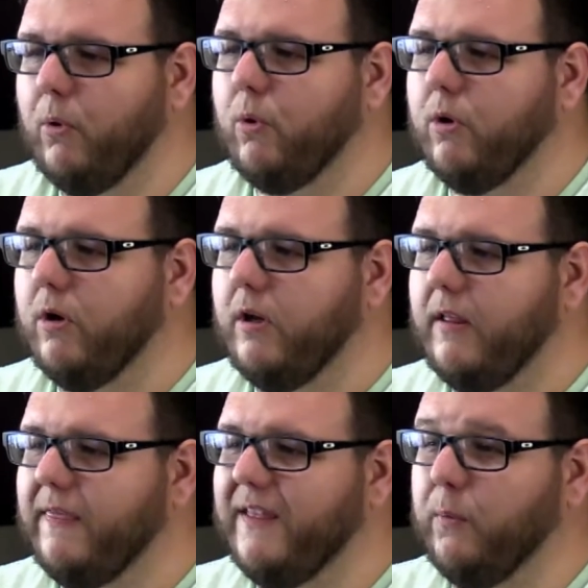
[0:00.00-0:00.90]
More
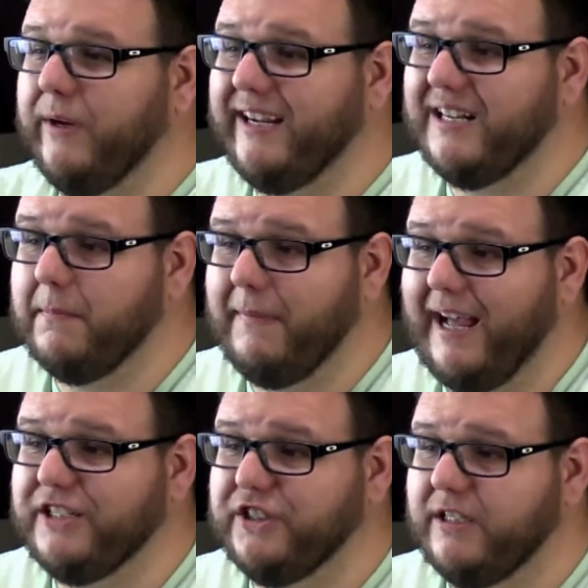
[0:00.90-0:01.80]
than we can
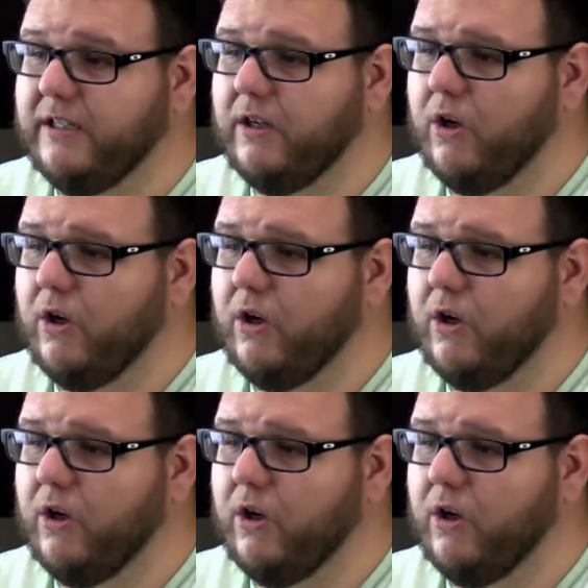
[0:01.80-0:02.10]
imagine